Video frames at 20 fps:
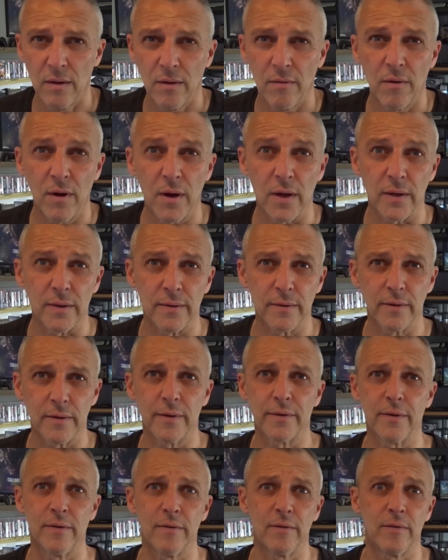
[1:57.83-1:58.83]
Right,
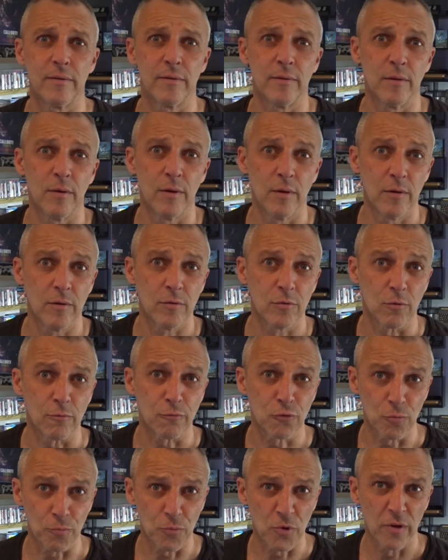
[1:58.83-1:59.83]
so I've
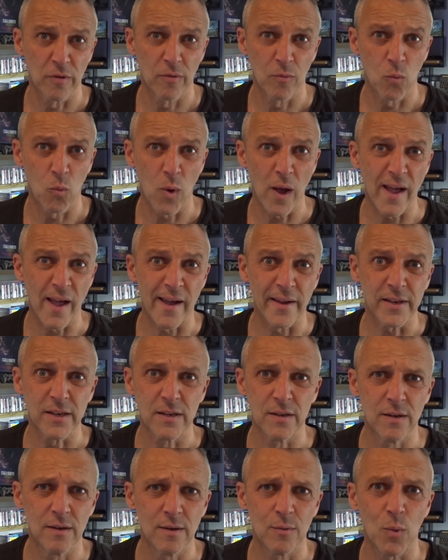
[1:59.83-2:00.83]
jumped way ahead,
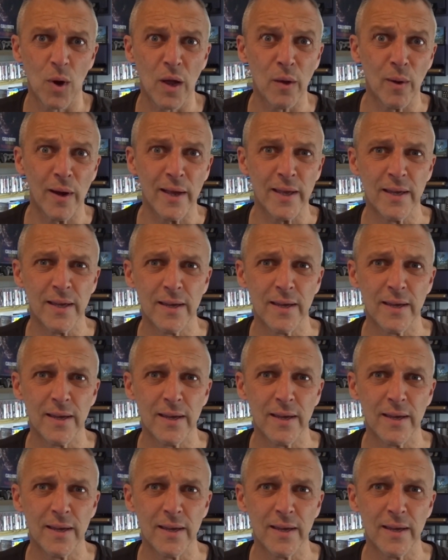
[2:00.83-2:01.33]
way